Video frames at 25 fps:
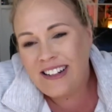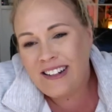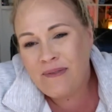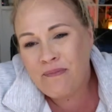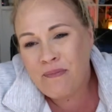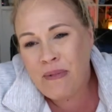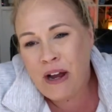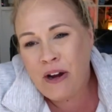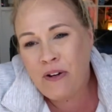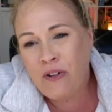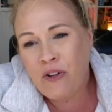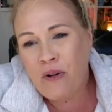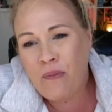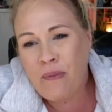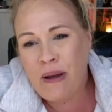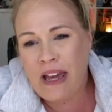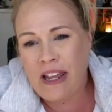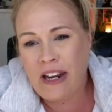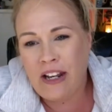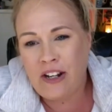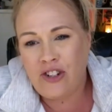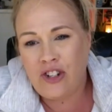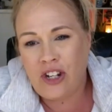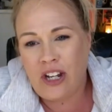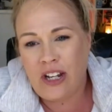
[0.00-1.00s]

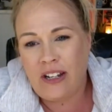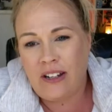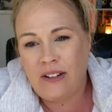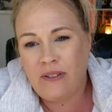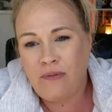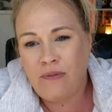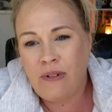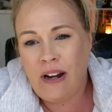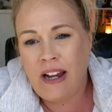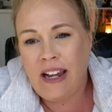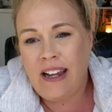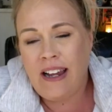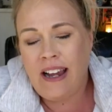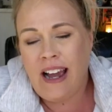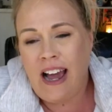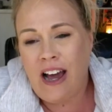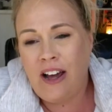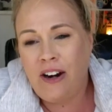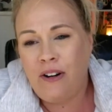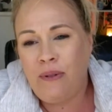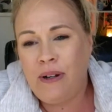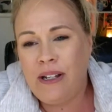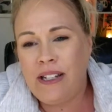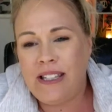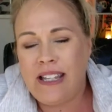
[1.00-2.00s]
micromanaging right how
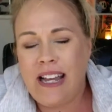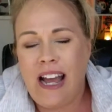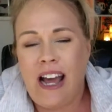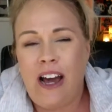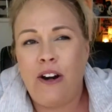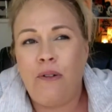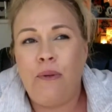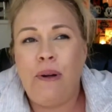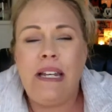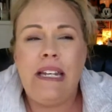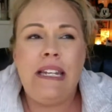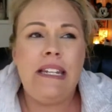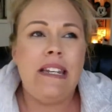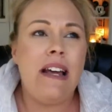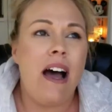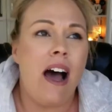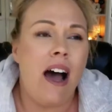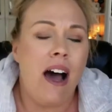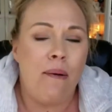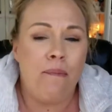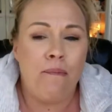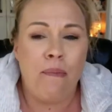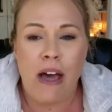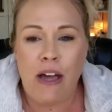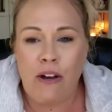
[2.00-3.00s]
do we how do we
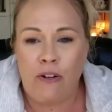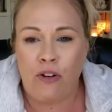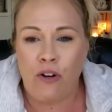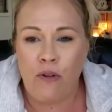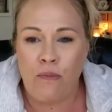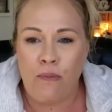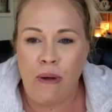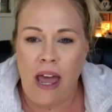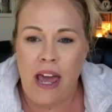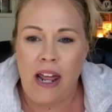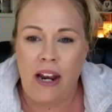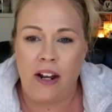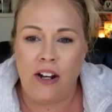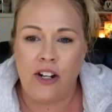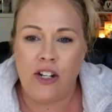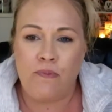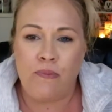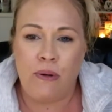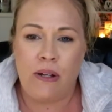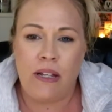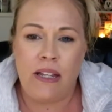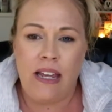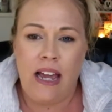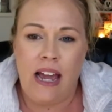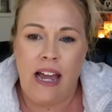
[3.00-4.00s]
not micromanage
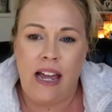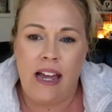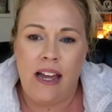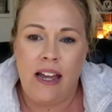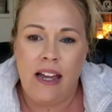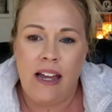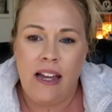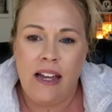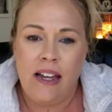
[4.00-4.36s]
but yet